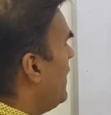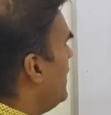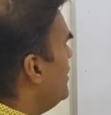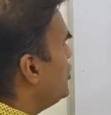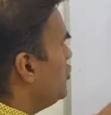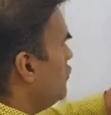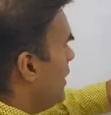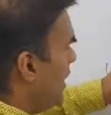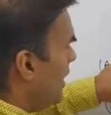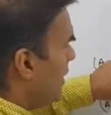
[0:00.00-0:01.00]
minus
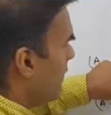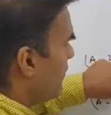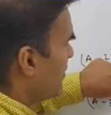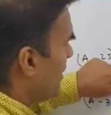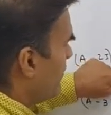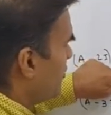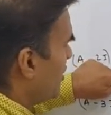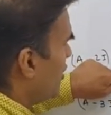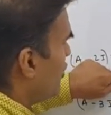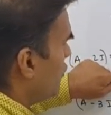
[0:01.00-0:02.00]
2i?
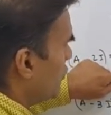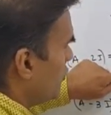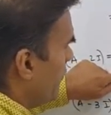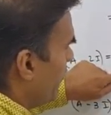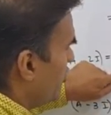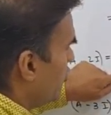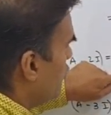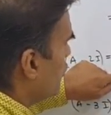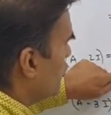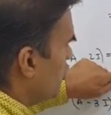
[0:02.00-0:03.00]
Substitute.
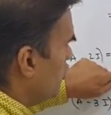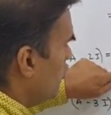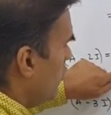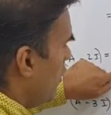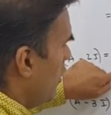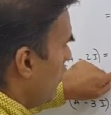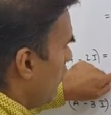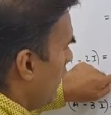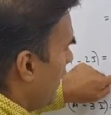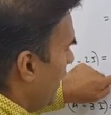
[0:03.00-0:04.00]
2, 2,
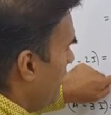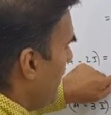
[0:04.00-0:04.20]
1 and